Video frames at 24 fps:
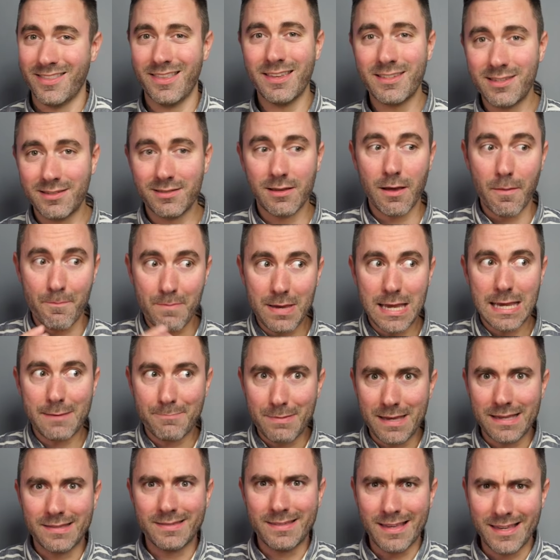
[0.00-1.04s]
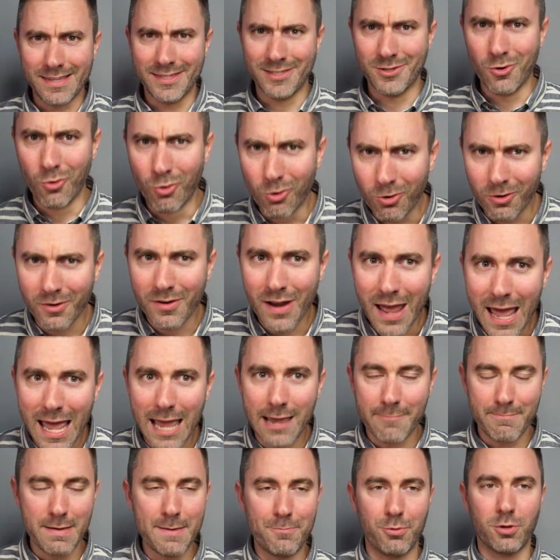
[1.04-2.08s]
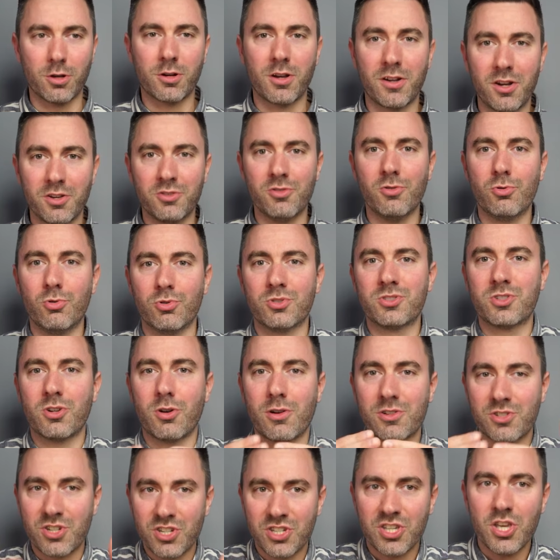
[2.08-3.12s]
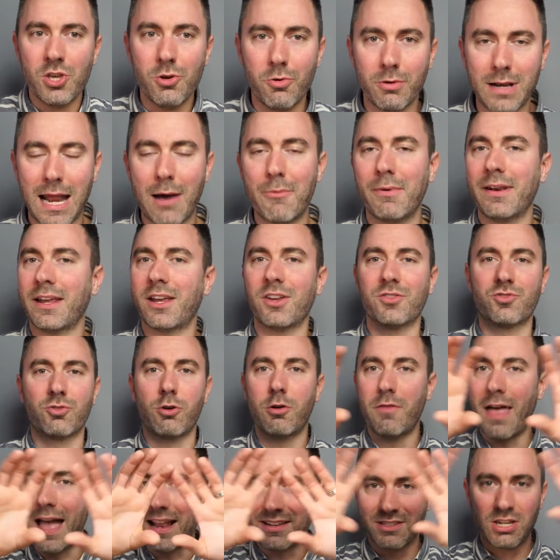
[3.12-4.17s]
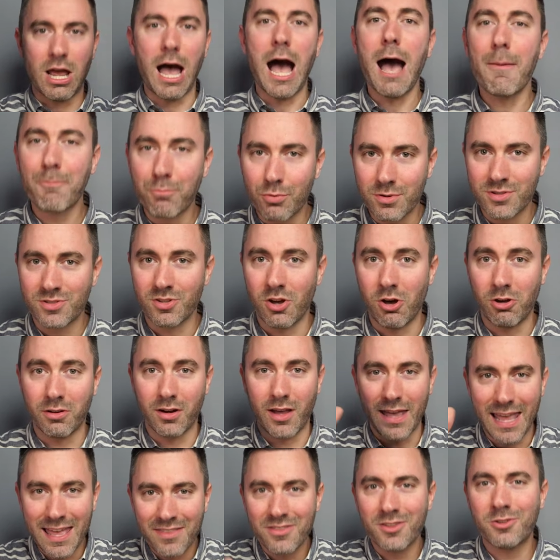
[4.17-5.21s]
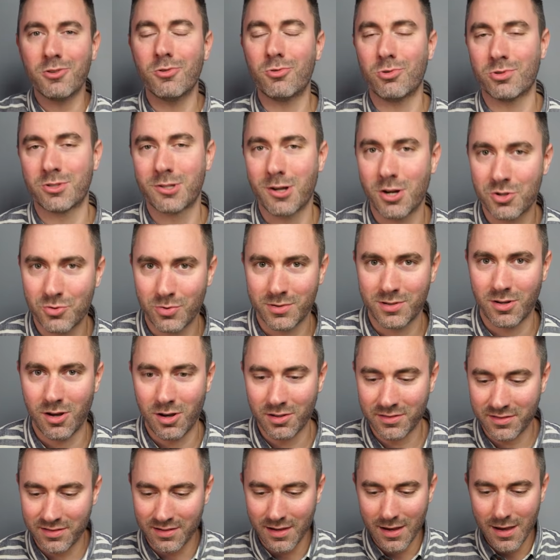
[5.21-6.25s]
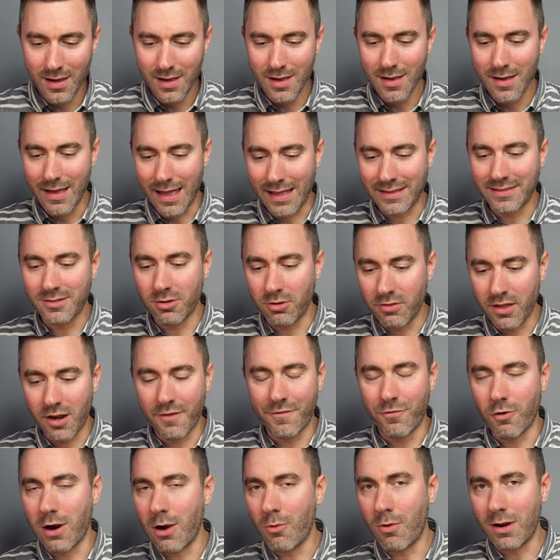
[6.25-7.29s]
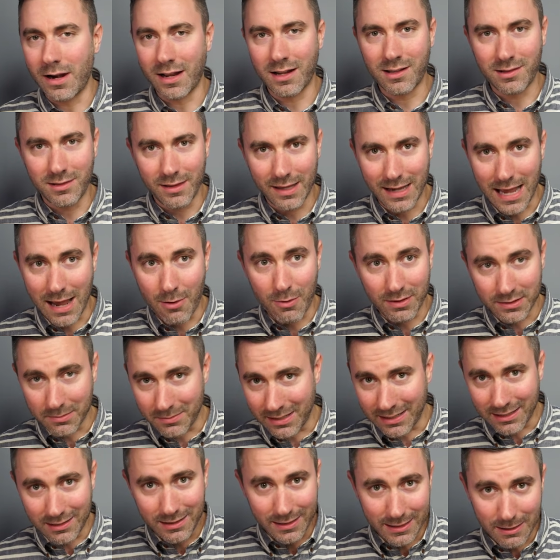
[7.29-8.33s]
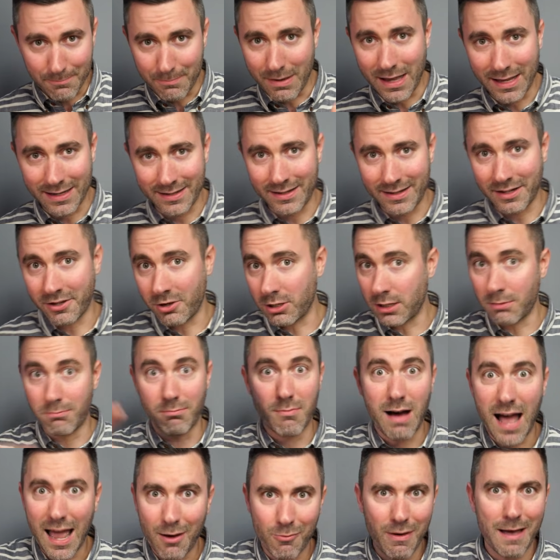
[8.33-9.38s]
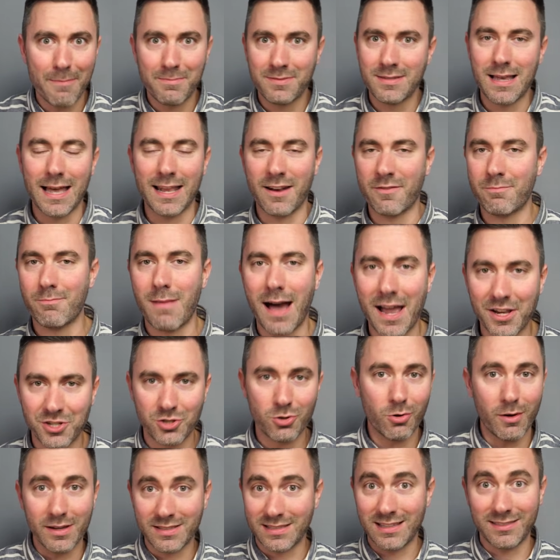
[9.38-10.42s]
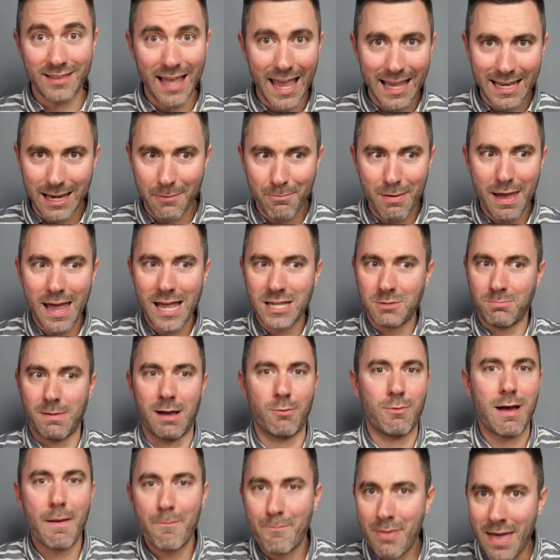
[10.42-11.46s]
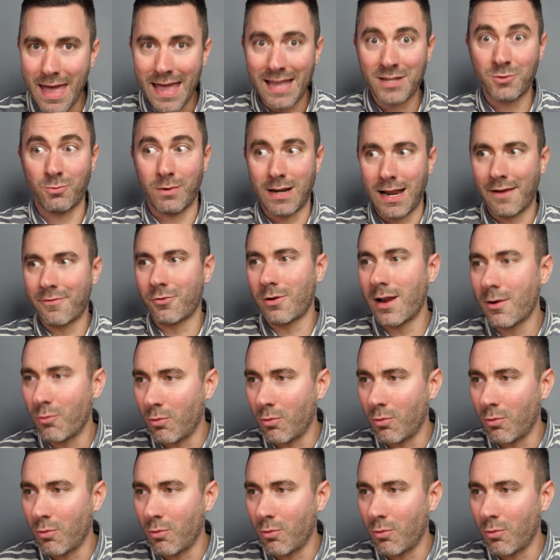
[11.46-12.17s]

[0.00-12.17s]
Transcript: this is a PPC, your name. People are gonna Google search you, and I wanna control that top result in the Google search results. And so therefore I want them to click a button and go to my website of my choice, a landing page, my web page, whatever I